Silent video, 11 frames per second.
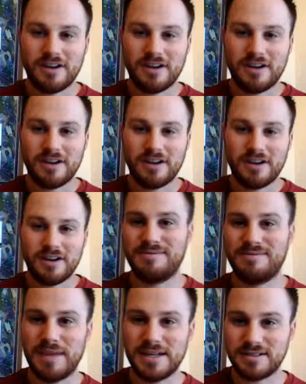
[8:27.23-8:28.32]
is
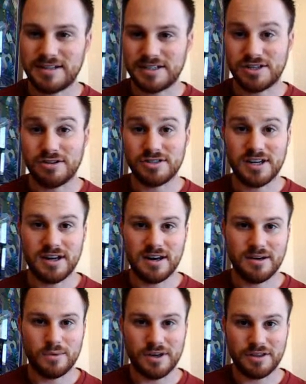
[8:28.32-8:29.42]
basically
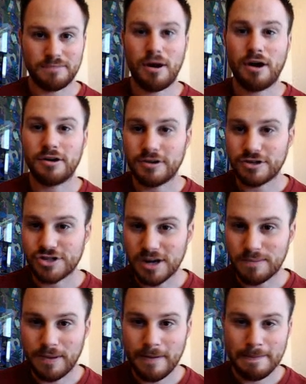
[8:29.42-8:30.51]
associated with
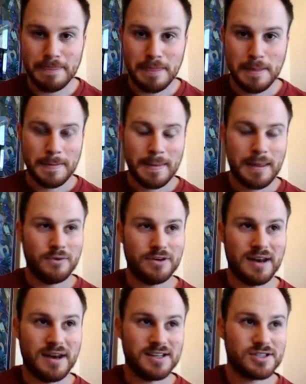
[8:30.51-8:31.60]
partnership, with
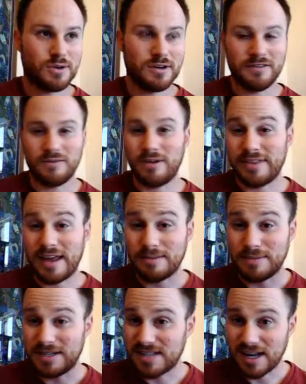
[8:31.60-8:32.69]
any sort of, whether that could
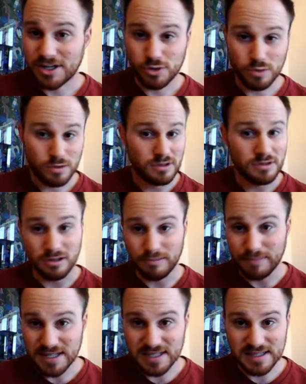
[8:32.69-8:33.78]
be sexual or
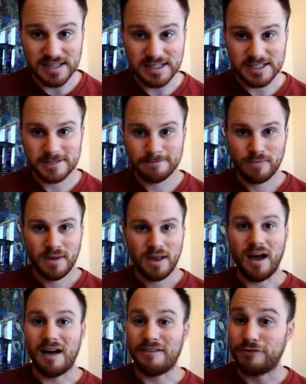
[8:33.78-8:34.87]
business,
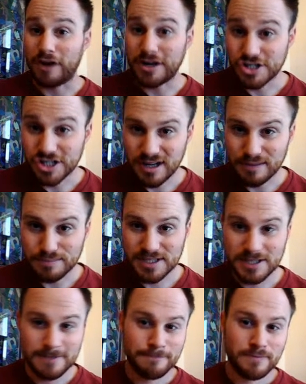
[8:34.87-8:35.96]

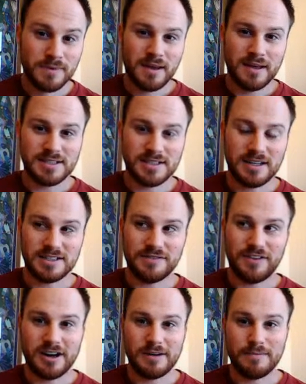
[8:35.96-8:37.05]
friendships. It's
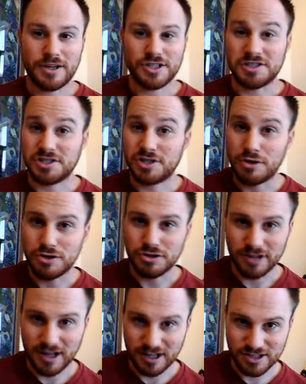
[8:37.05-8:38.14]
very much a social
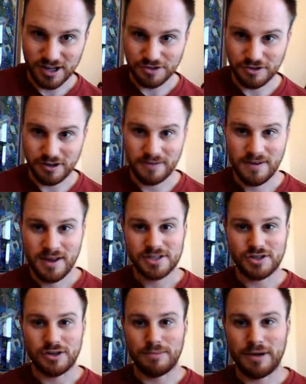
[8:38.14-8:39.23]
nakshatra.
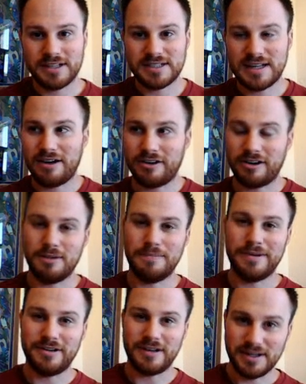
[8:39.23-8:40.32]
So it brings out our
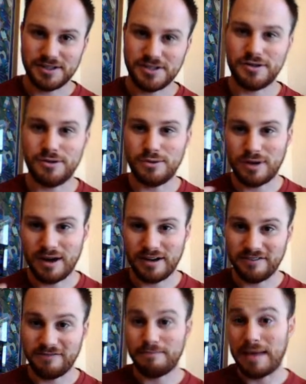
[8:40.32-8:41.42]
ability to kind
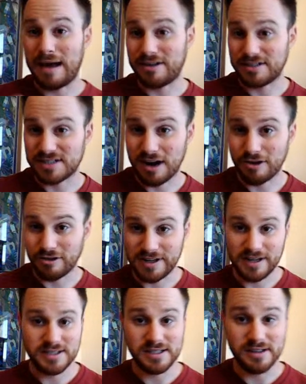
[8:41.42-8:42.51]
of balance our
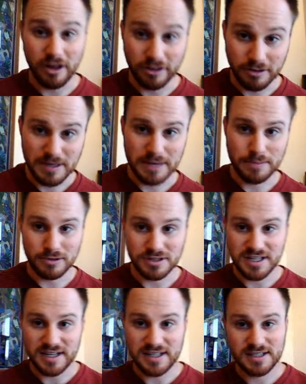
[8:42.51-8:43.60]
needs and other people's
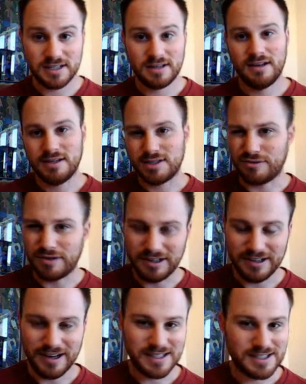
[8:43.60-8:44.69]
needs. It's a really
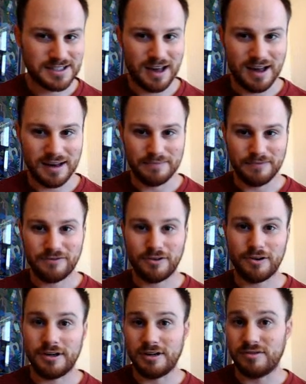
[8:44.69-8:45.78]
nice time
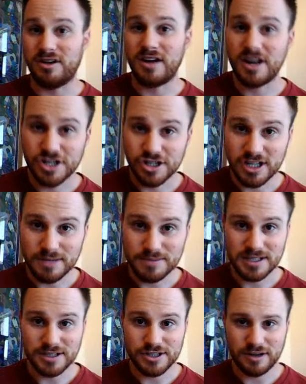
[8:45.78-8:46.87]
for your relationships
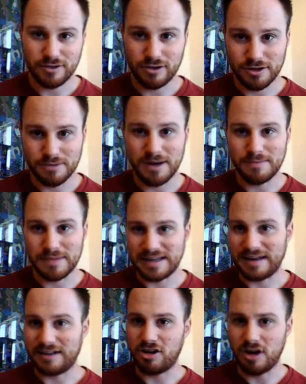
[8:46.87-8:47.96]
in general. You might be
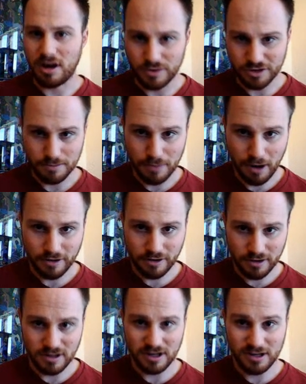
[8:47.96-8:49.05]
getting along with your partner
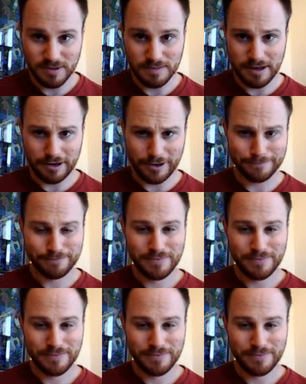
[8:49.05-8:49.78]
a little bit better.